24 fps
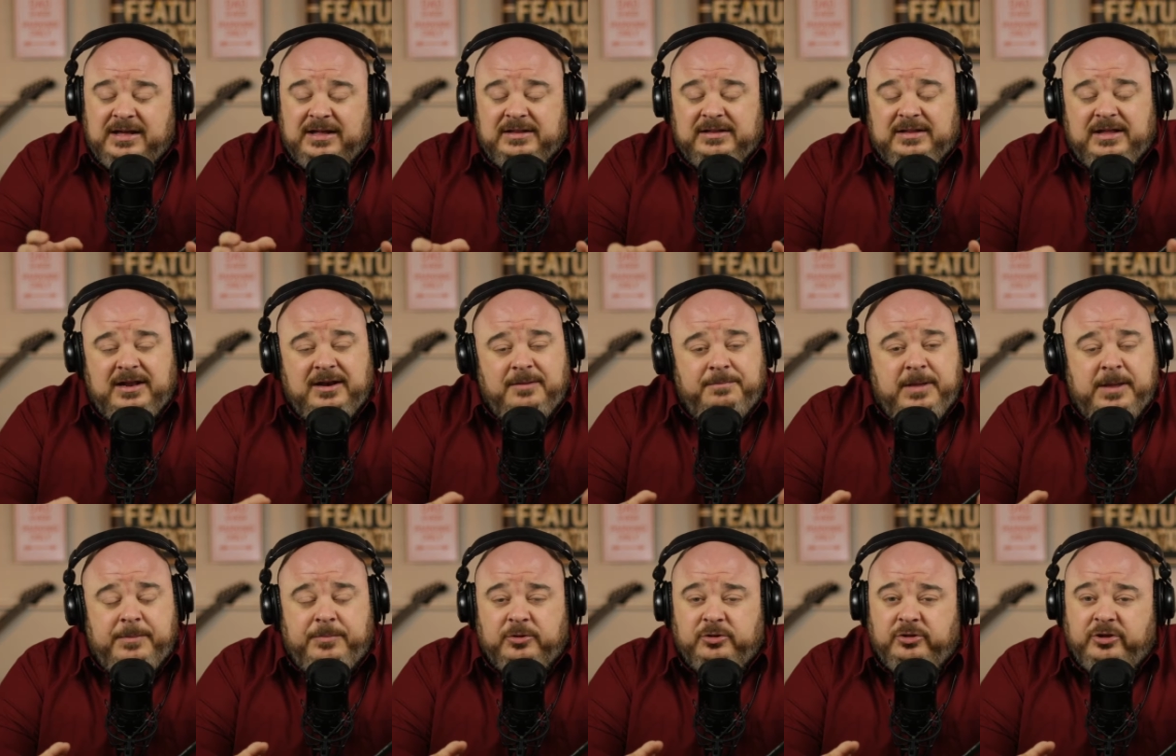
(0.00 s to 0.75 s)
A lot of
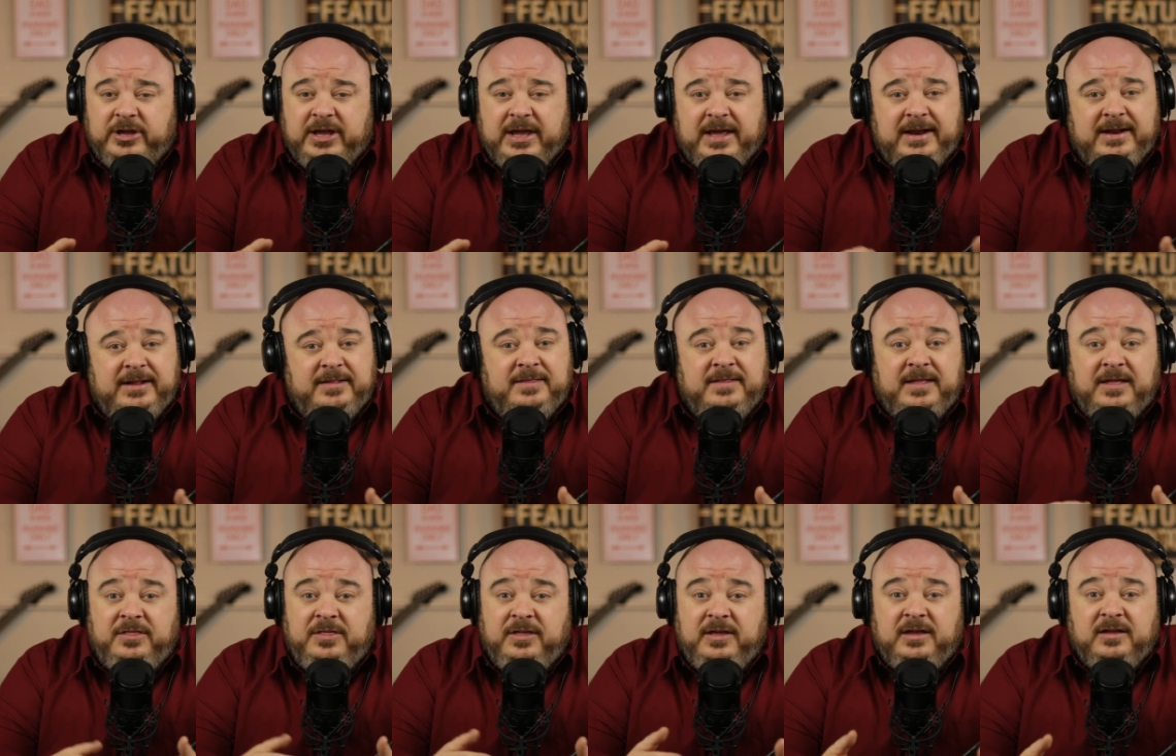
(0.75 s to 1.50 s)
people look at it and
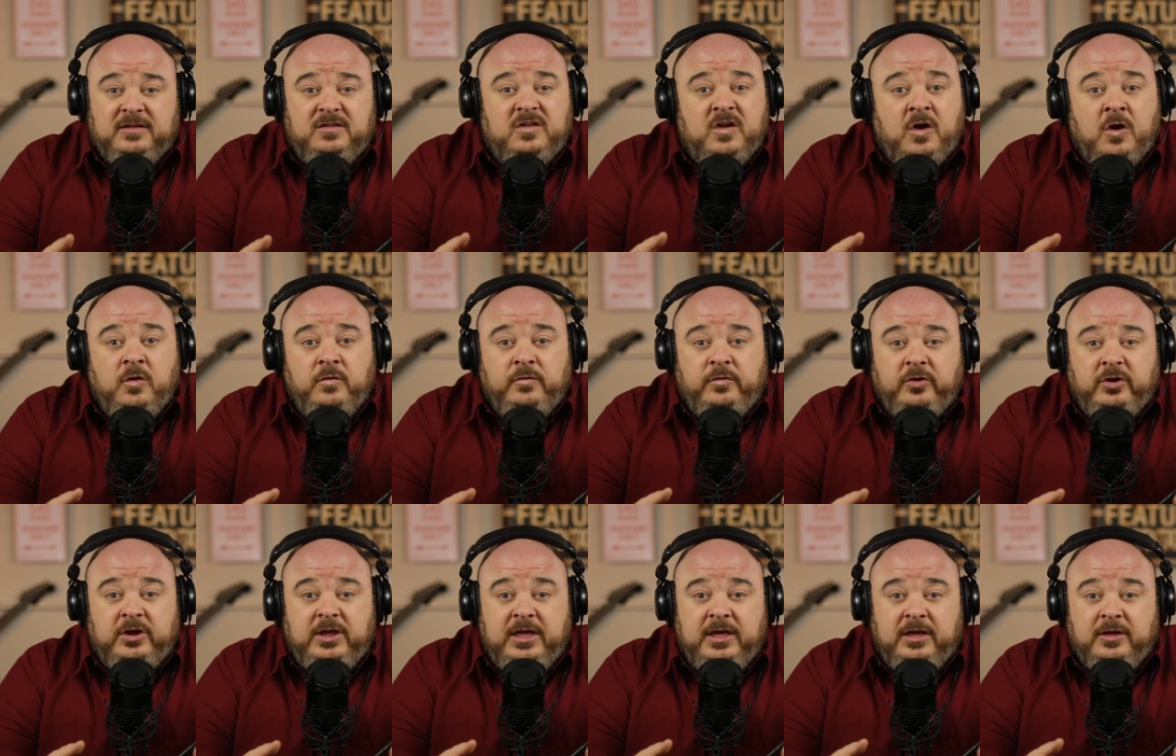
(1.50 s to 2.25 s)
they think it's
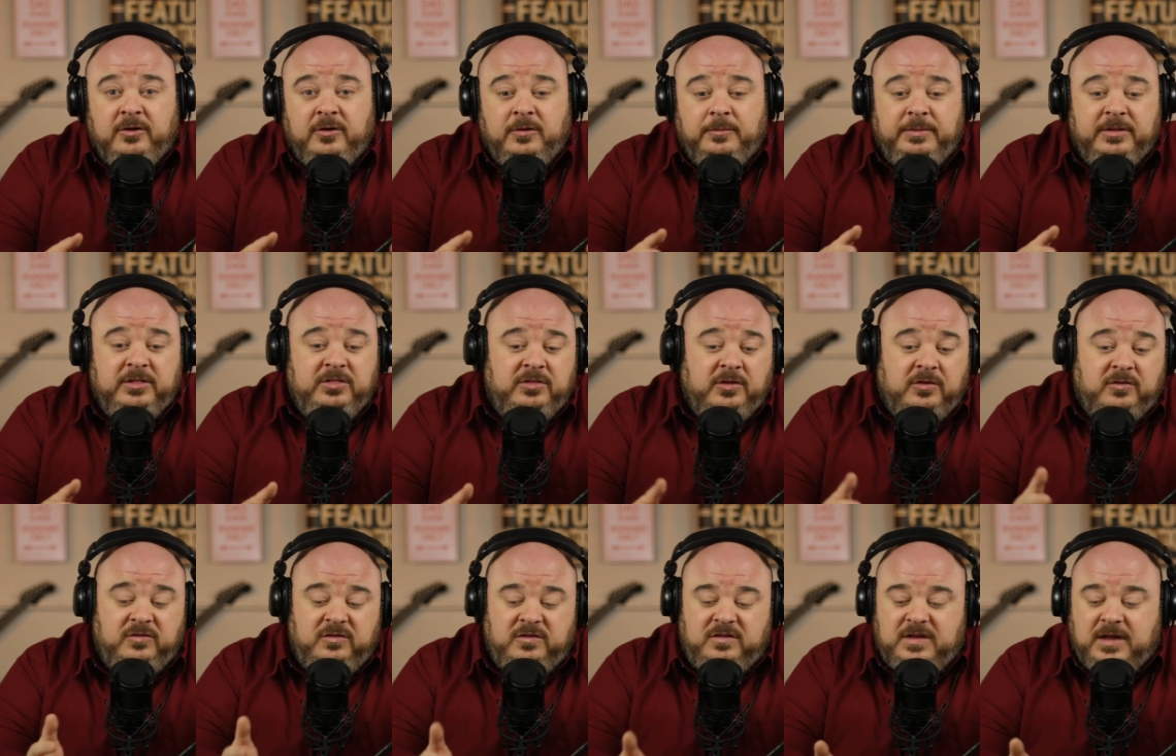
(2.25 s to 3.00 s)
overkill, but
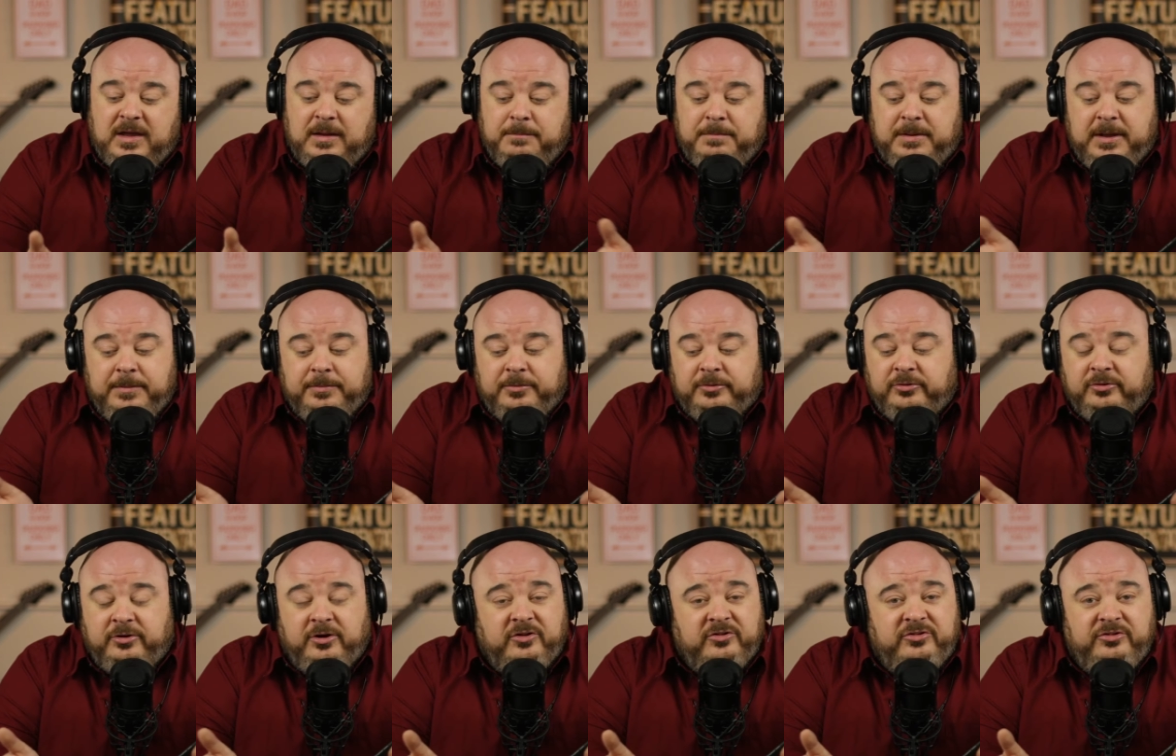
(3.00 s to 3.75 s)
those same
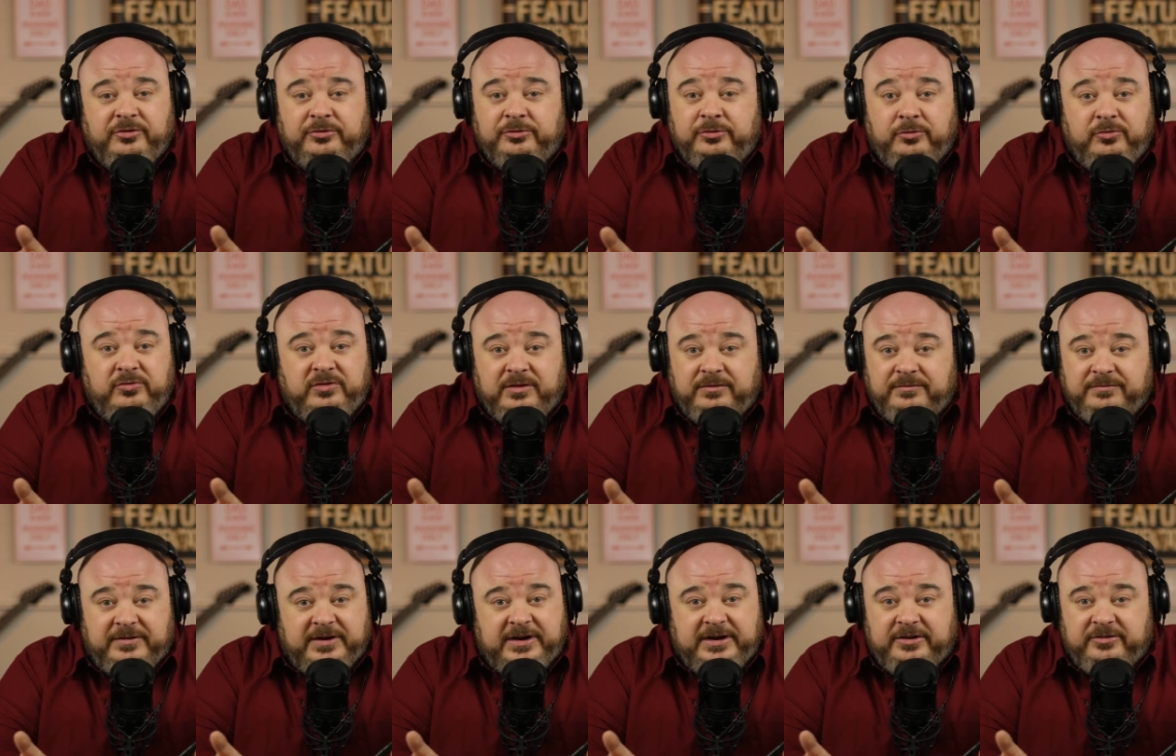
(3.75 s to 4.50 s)
people are also
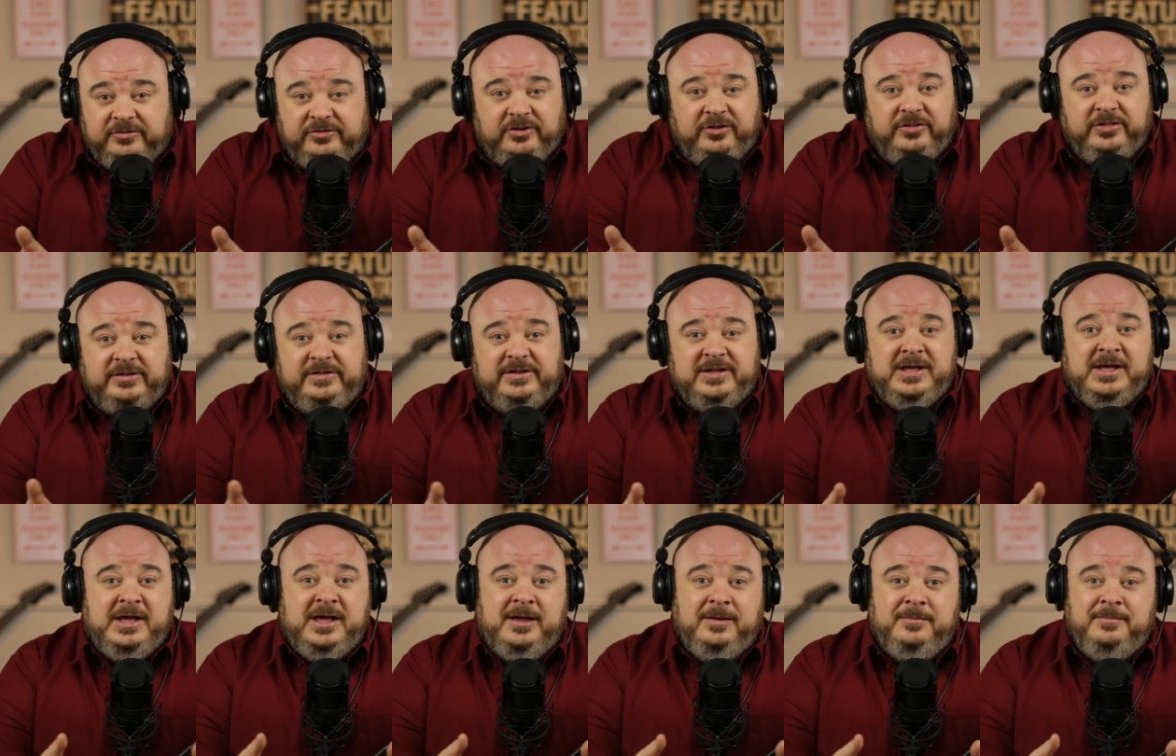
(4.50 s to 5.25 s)
losing files all the
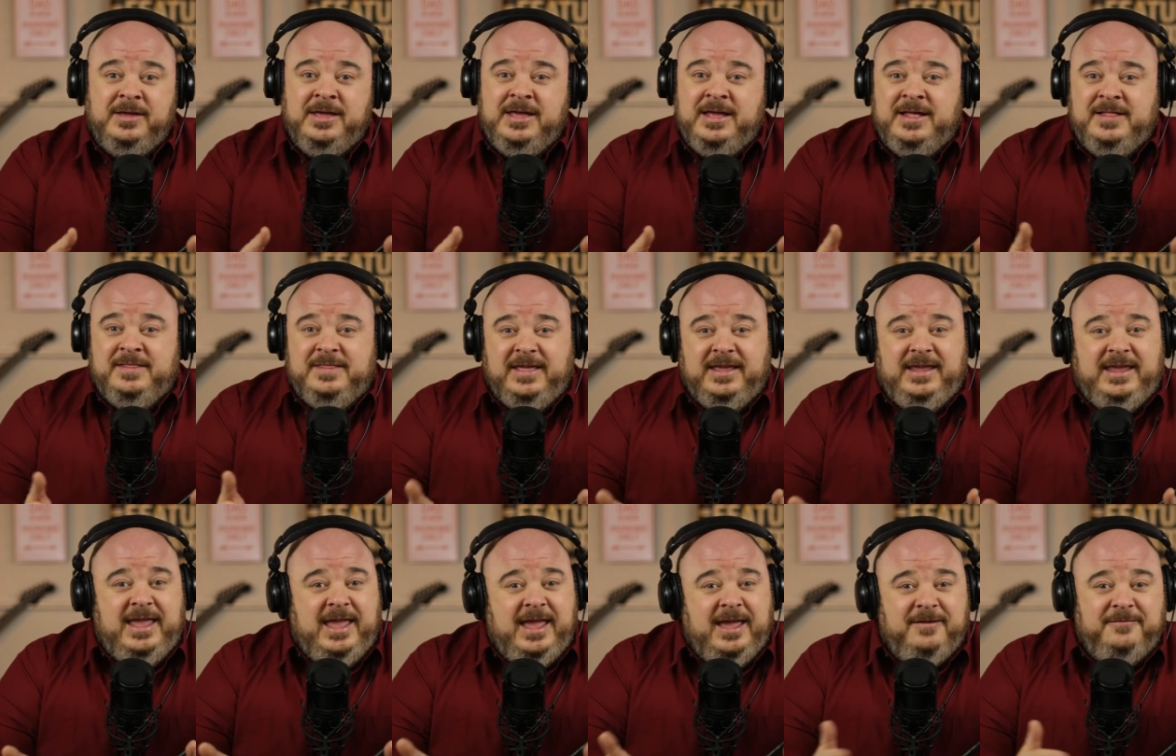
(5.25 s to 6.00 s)
time. They
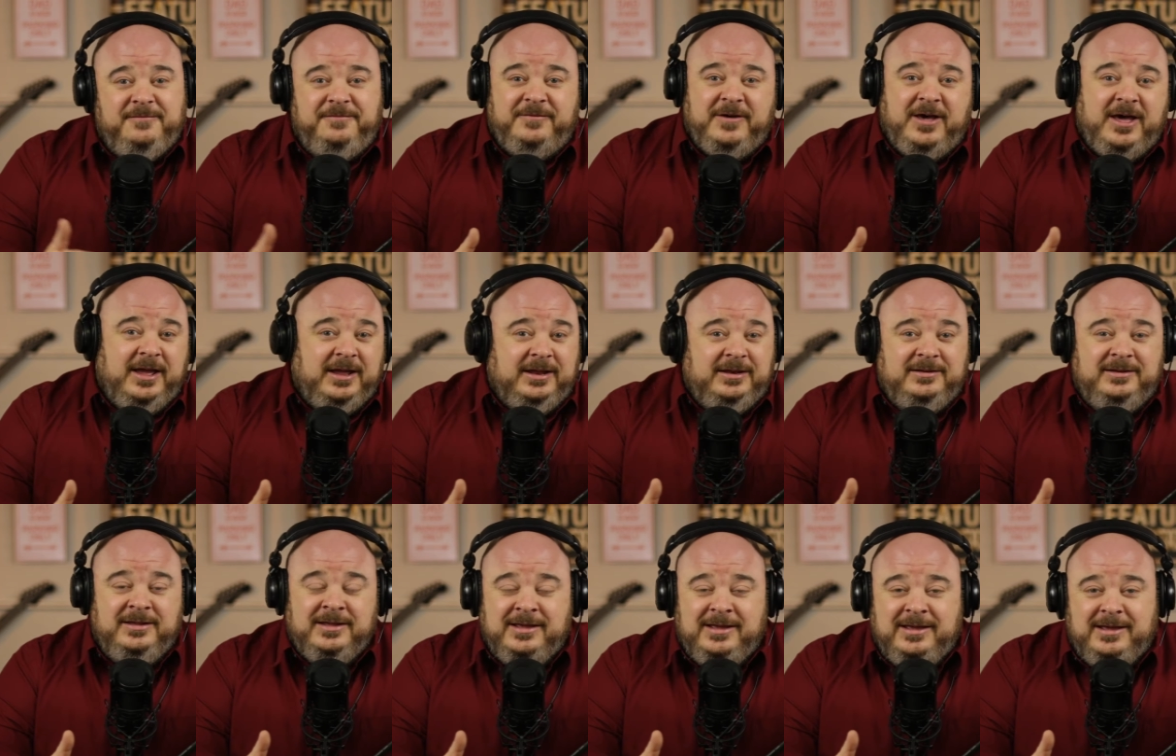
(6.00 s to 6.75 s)
can't
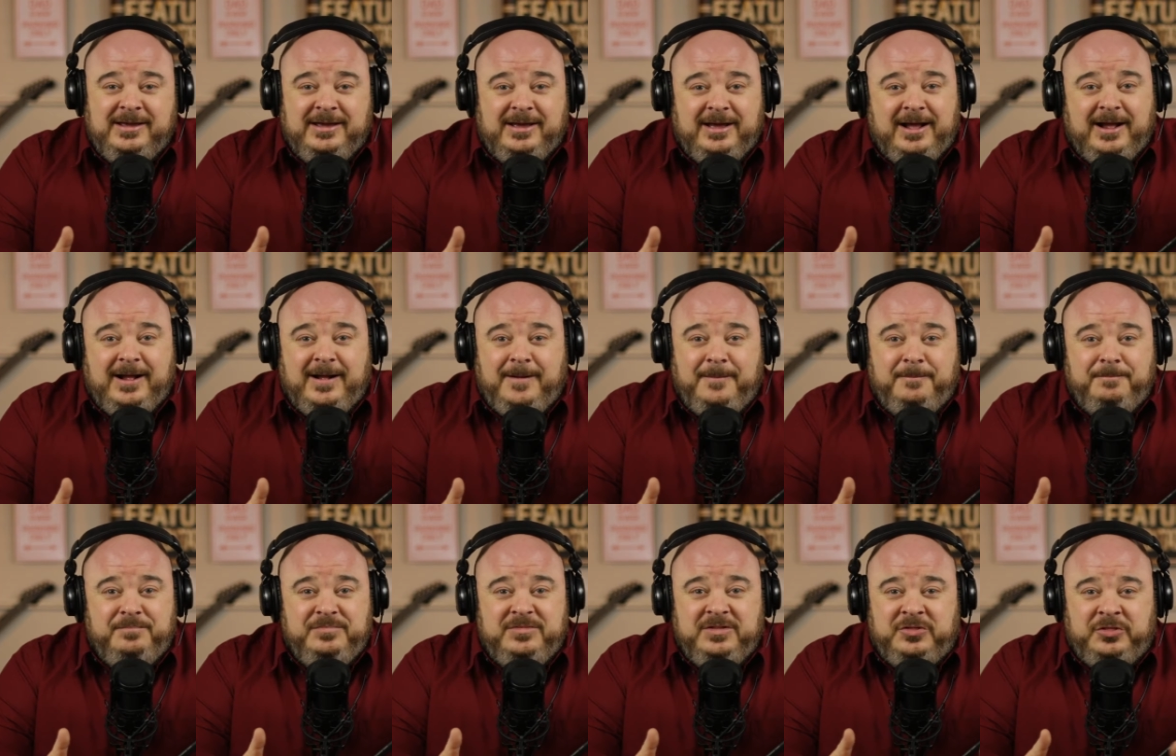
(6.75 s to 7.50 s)
find
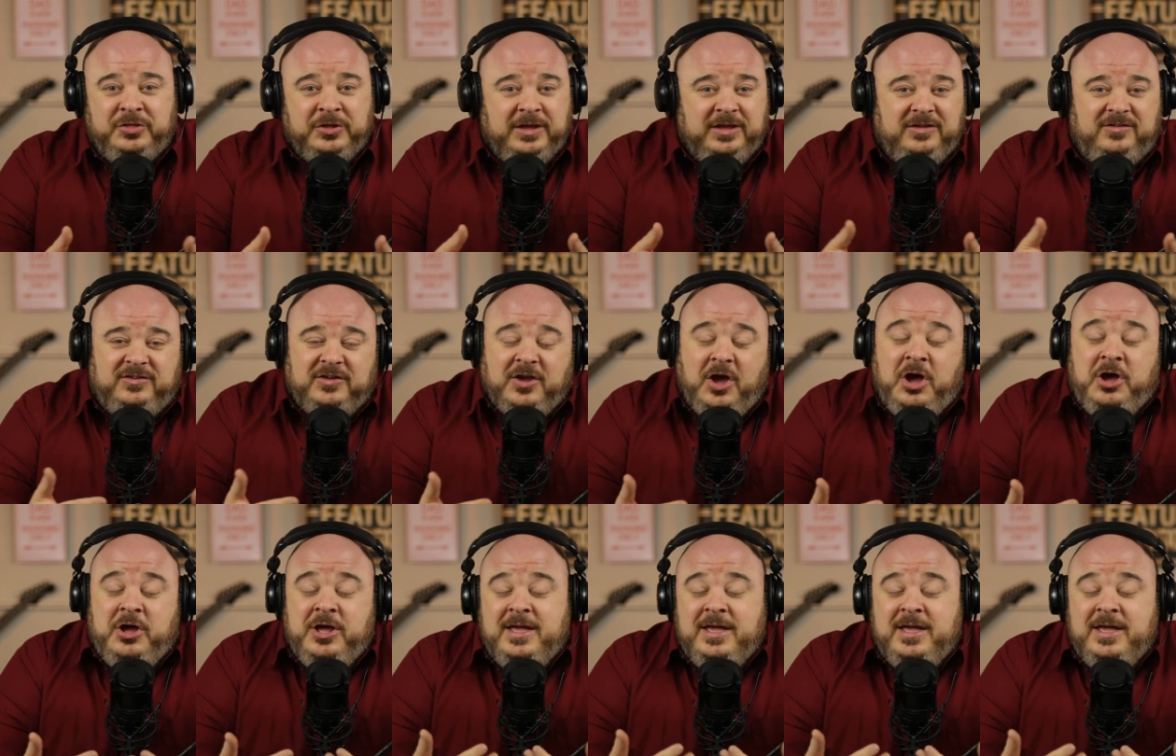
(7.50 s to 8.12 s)
things.